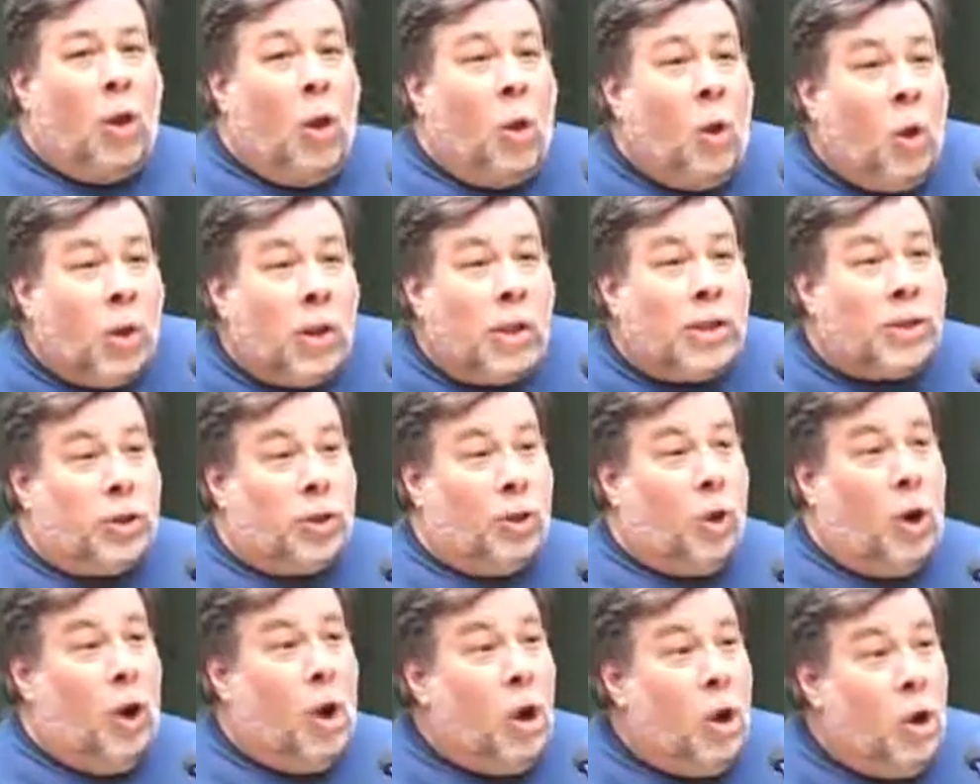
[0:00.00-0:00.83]
The hole is
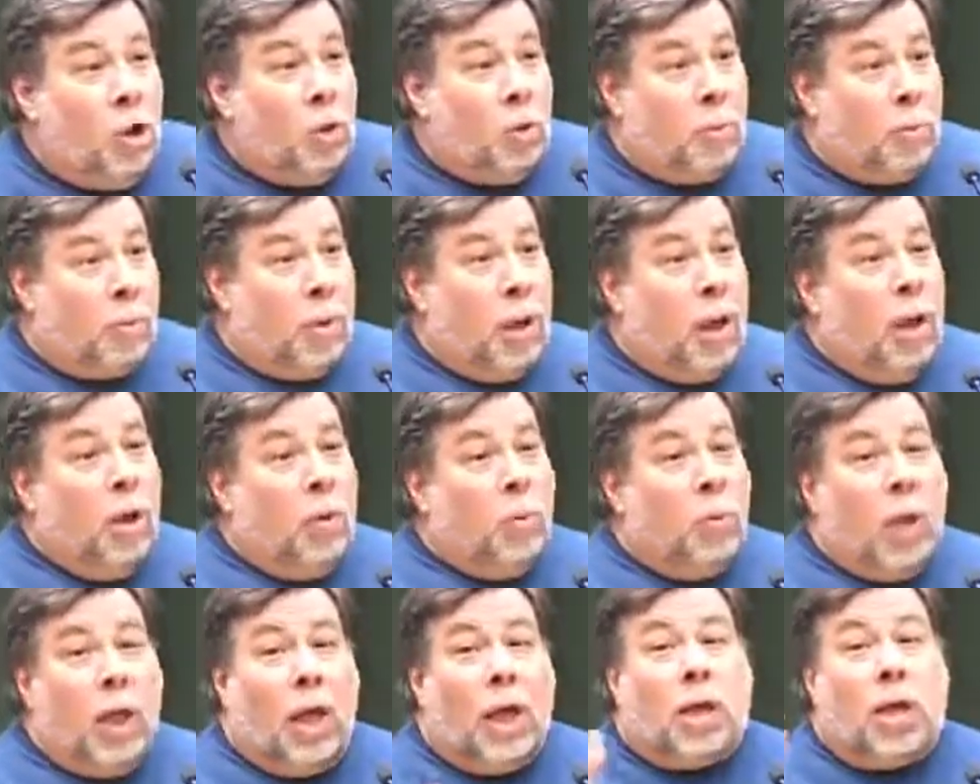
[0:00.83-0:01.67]
your home.
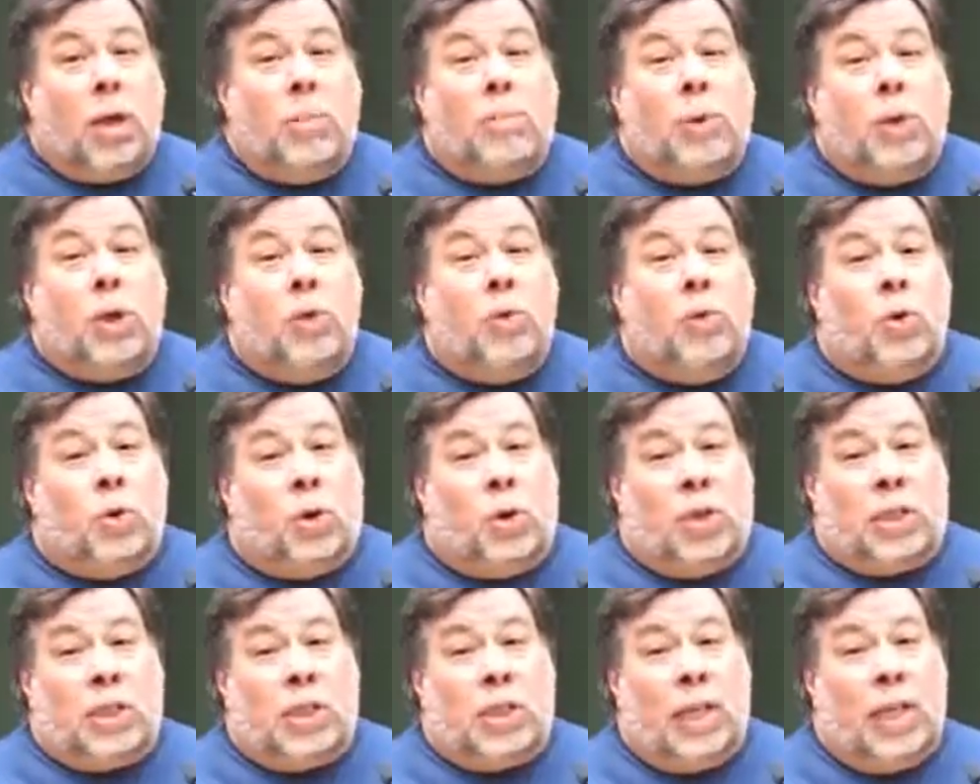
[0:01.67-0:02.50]
Well, a
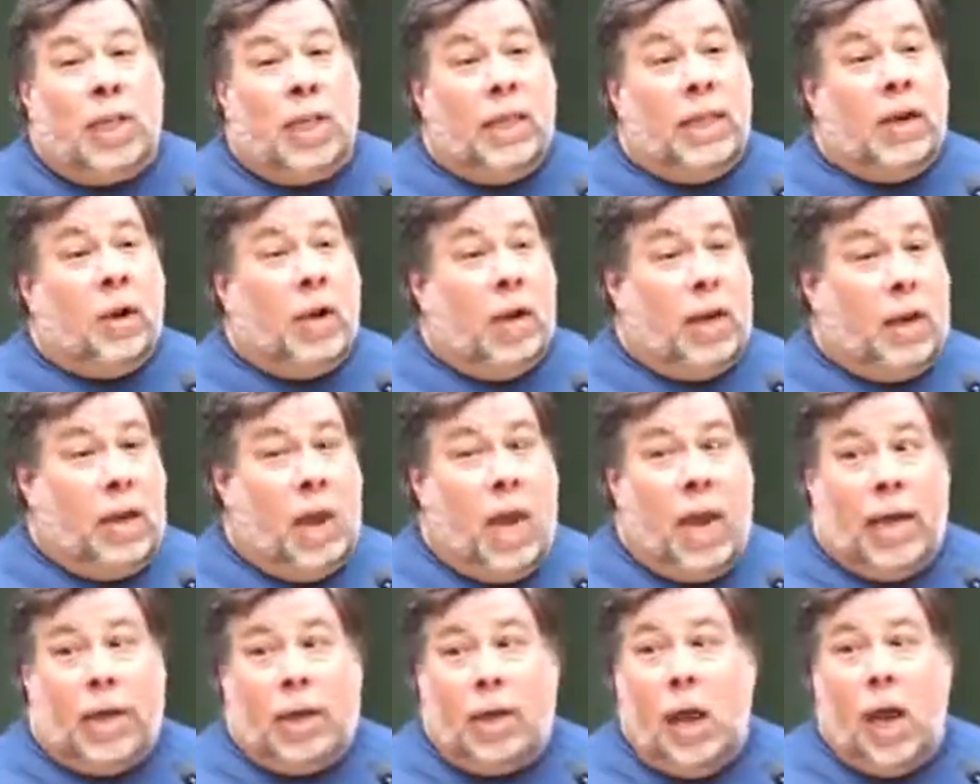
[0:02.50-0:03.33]
computer sitting there at
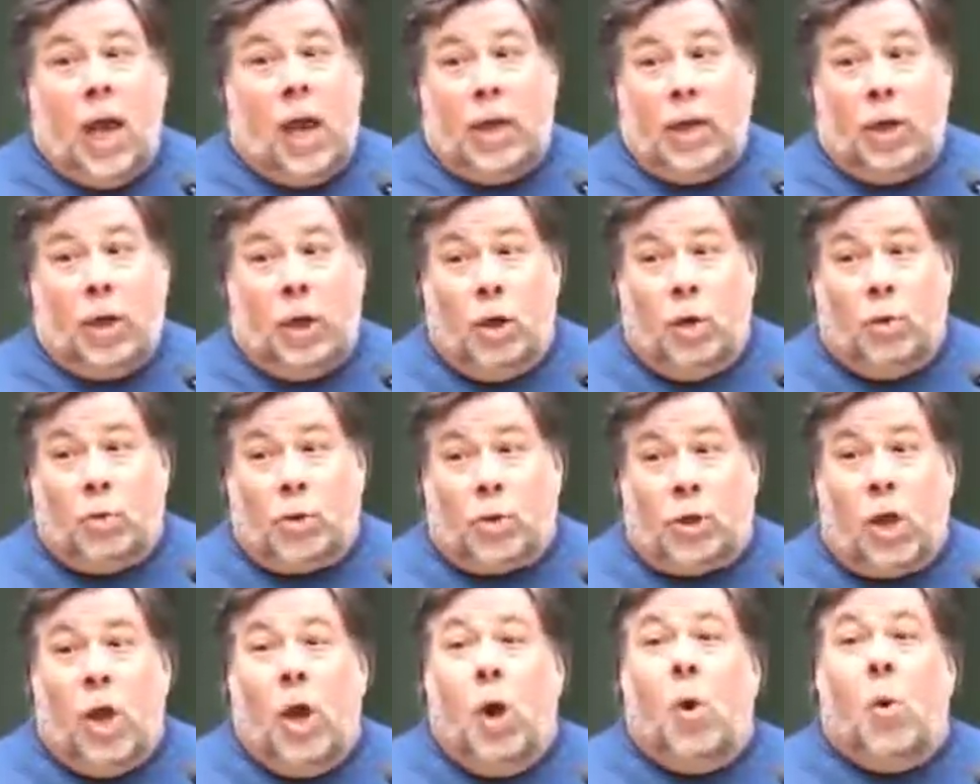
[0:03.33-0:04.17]
night,
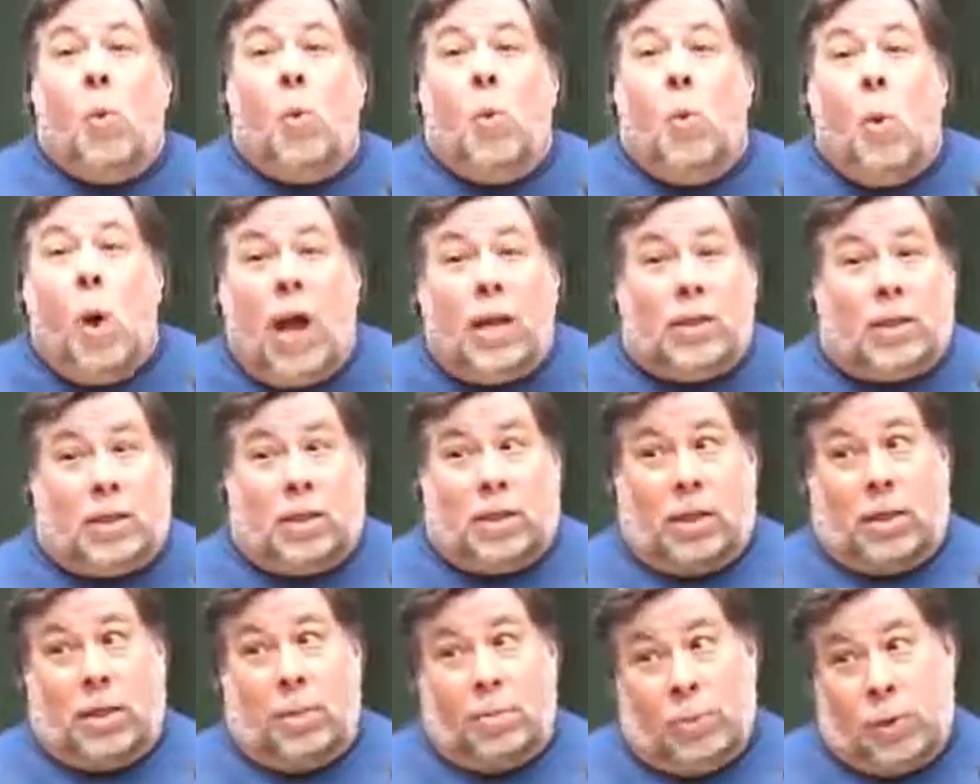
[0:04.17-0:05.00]
unused, wants
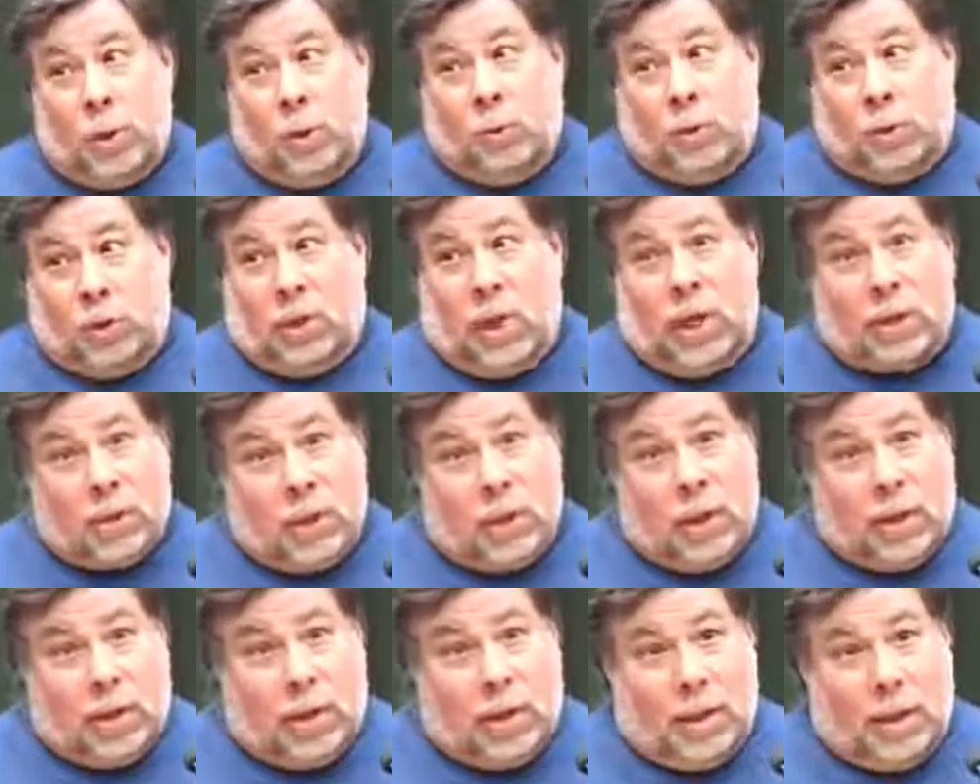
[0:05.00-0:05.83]
to compute,
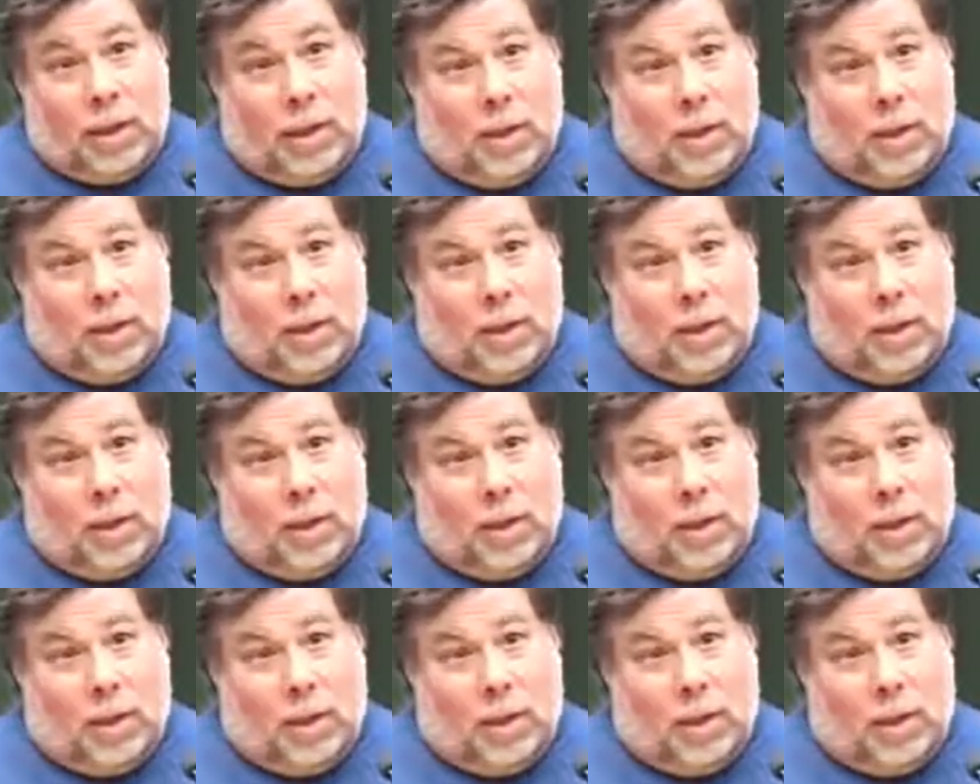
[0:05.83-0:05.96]
doesn't it?